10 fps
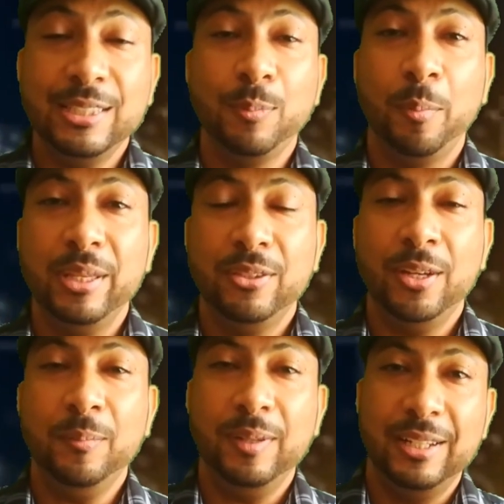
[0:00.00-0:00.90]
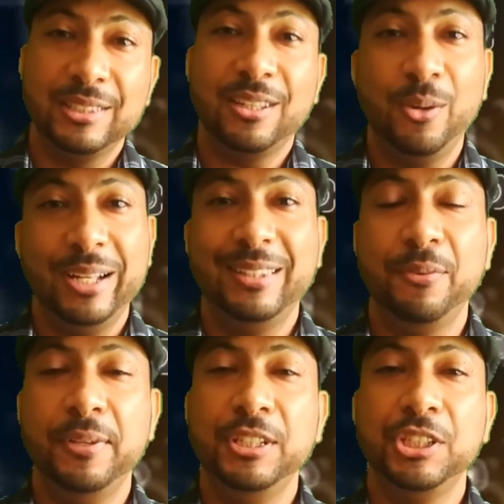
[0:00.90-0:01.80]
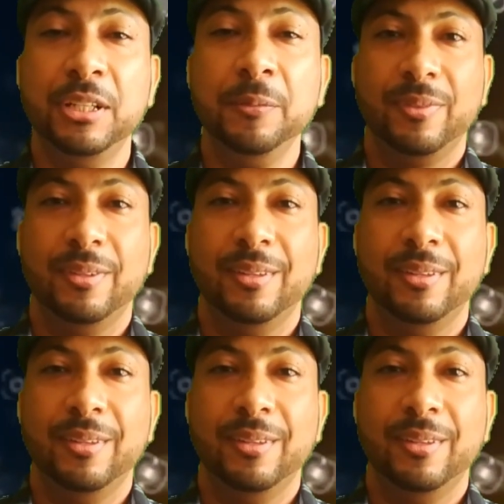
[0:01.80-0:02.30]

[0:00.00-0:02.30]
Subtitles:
momentum? Let's start with that definition.